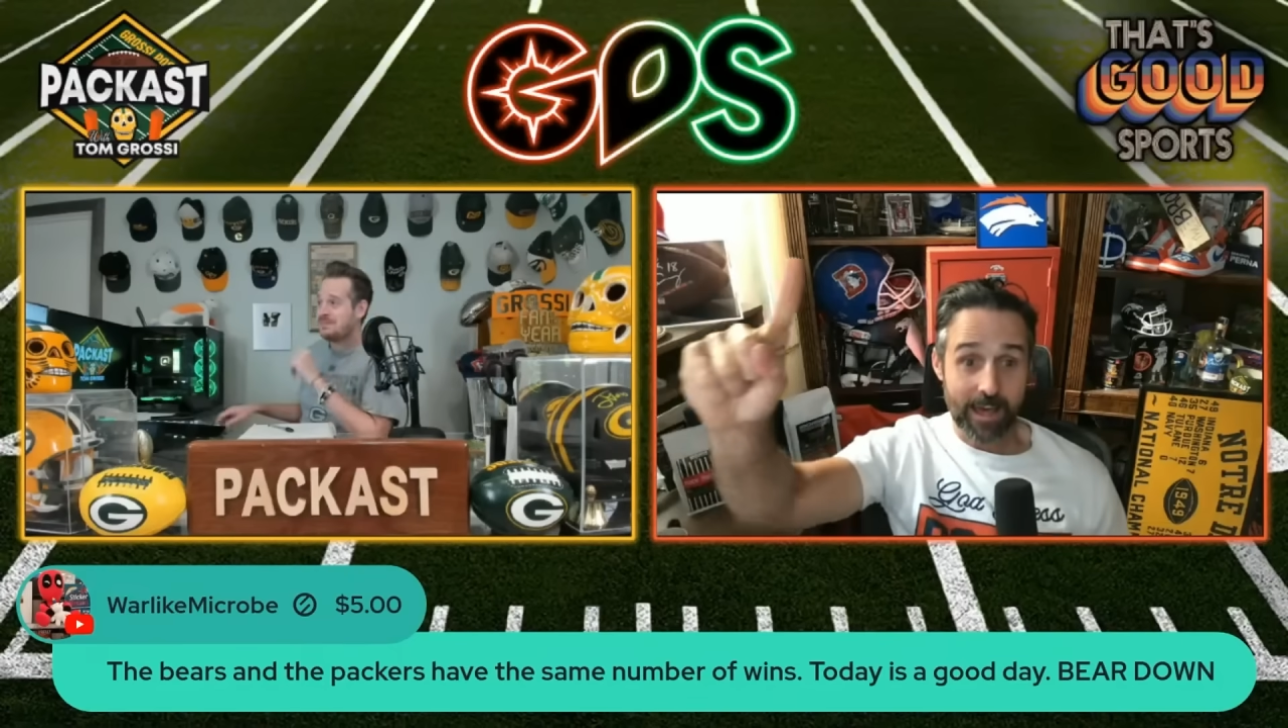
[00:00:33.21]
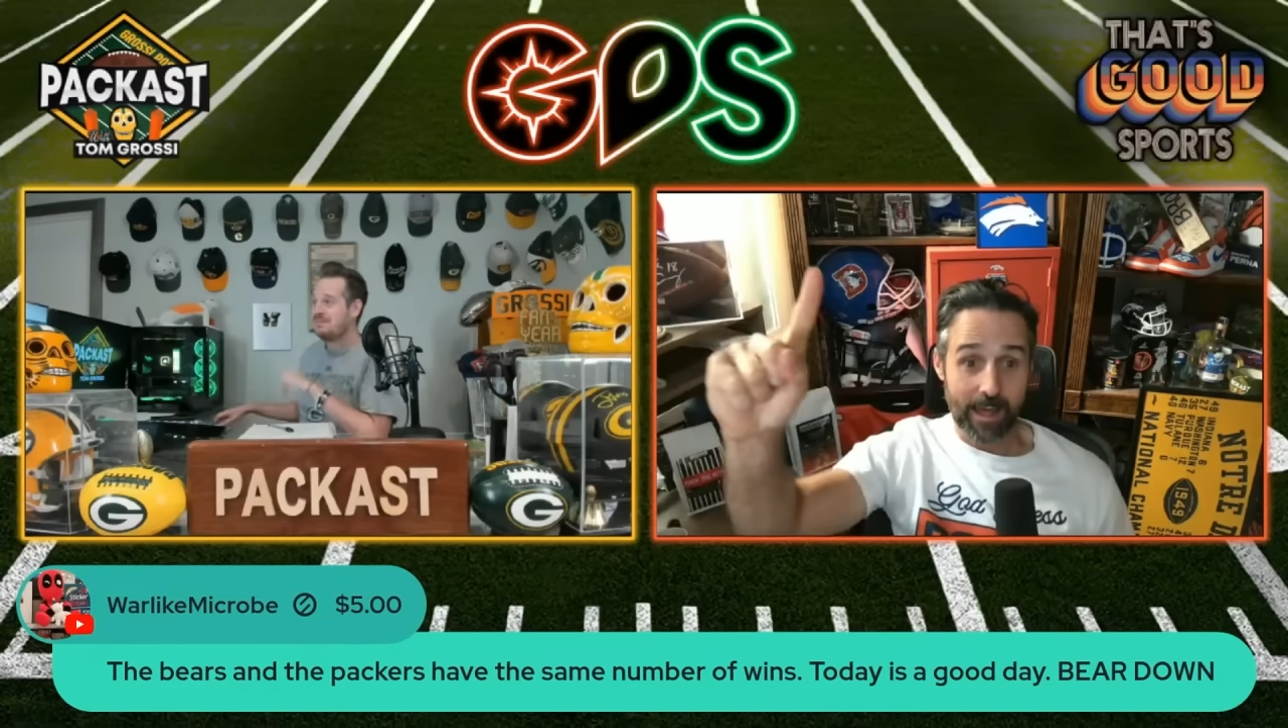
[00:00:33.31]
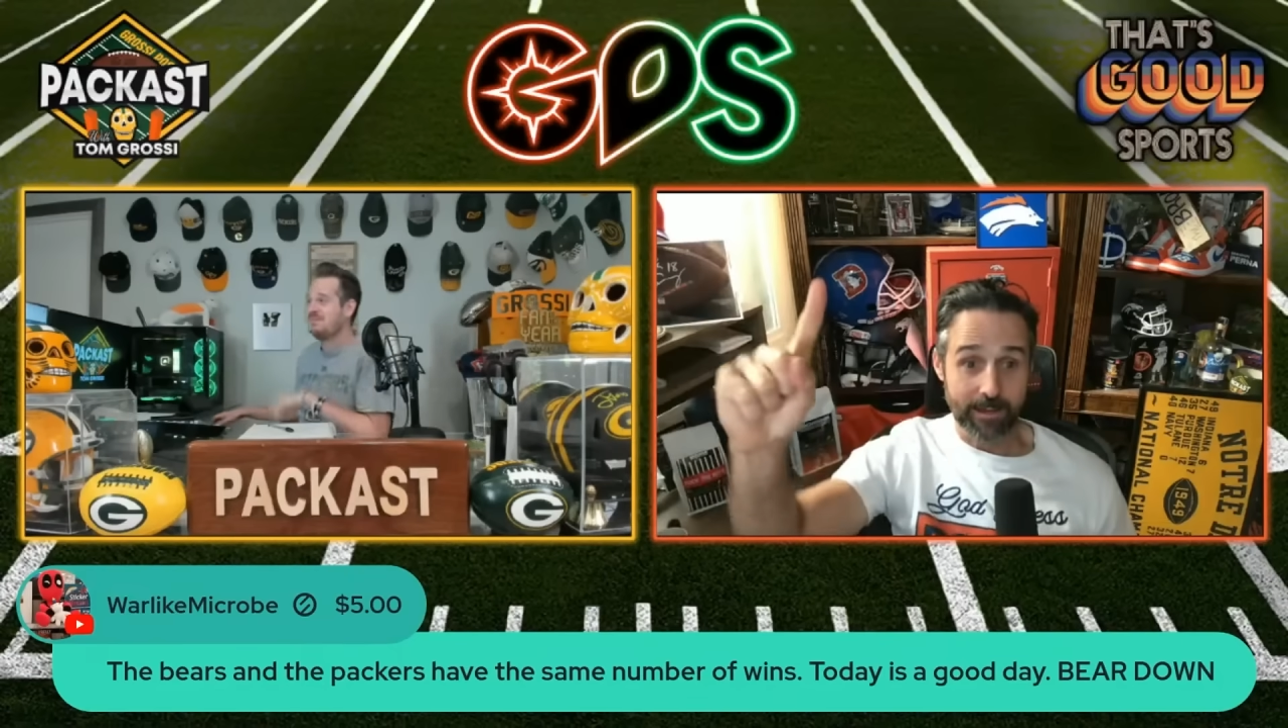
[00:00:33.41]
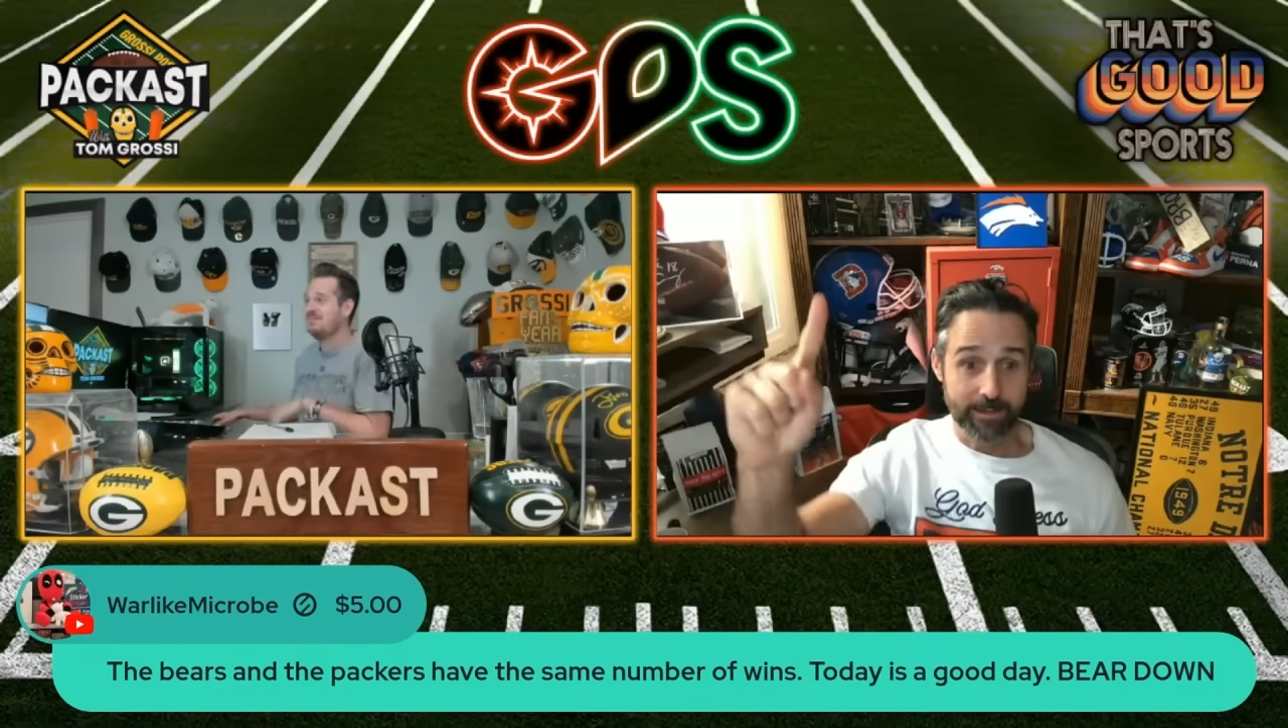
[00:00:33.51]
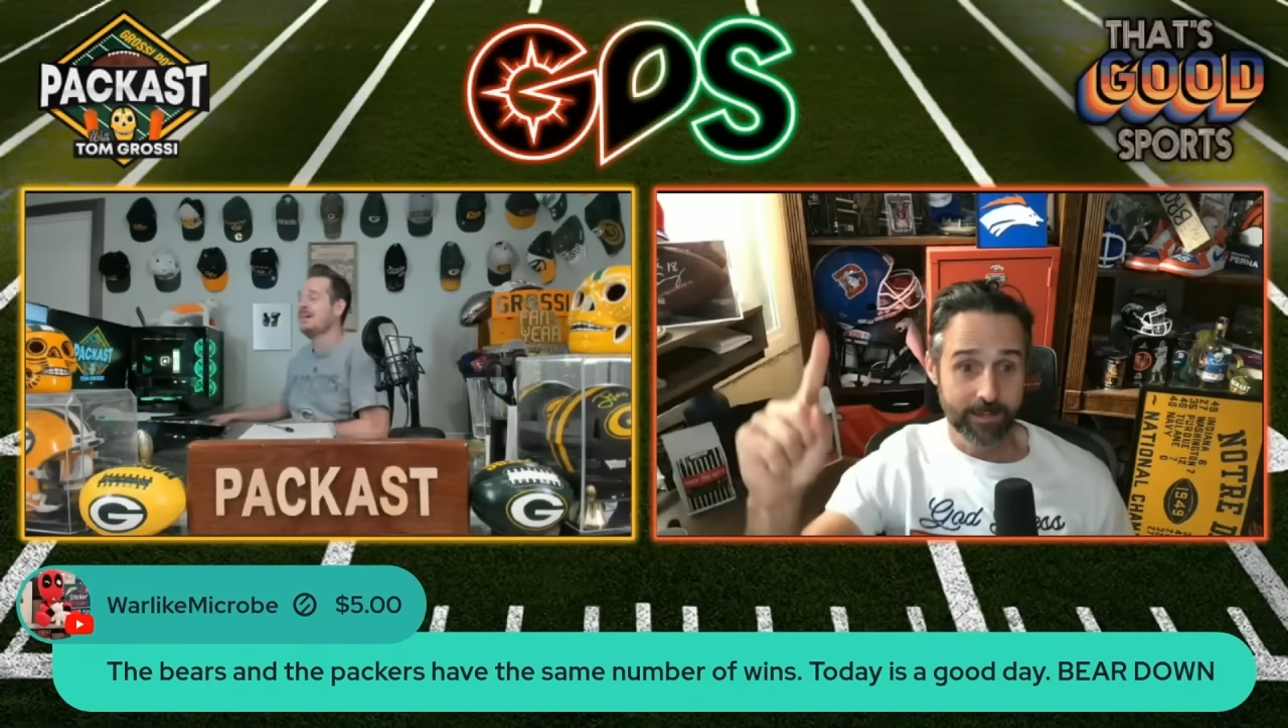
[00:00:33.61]

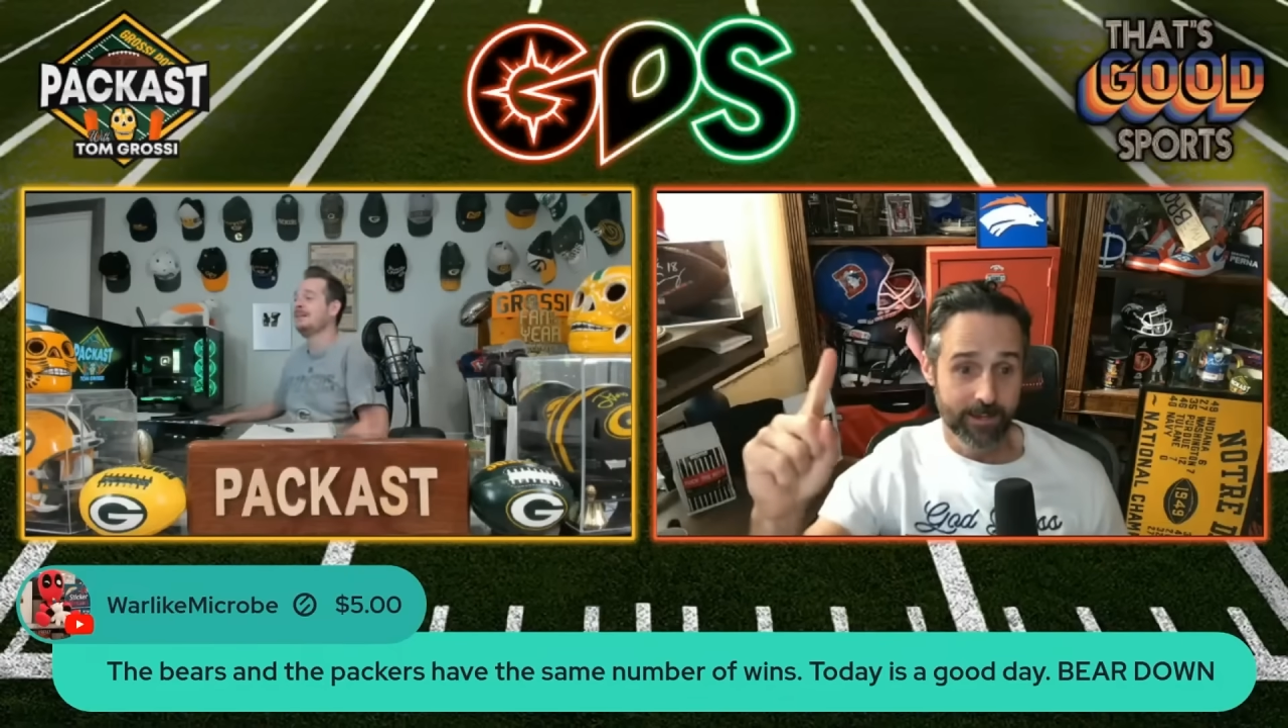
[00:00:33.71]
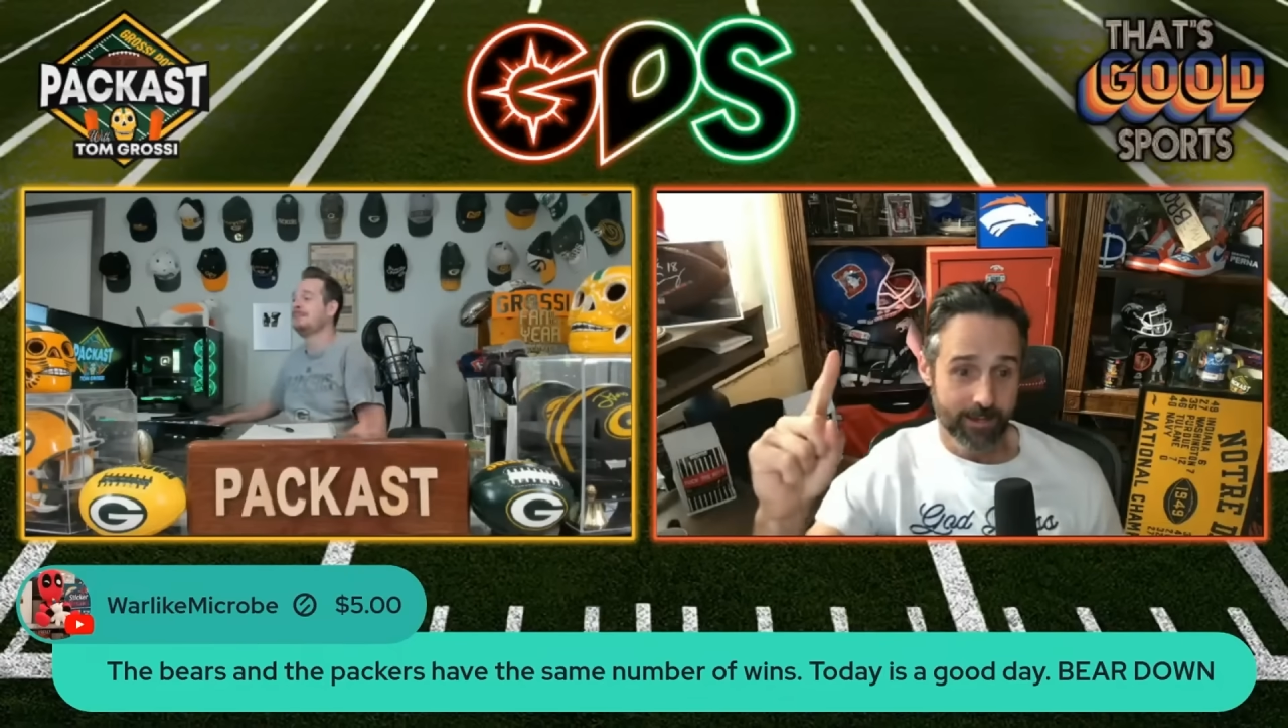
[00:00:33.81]
that.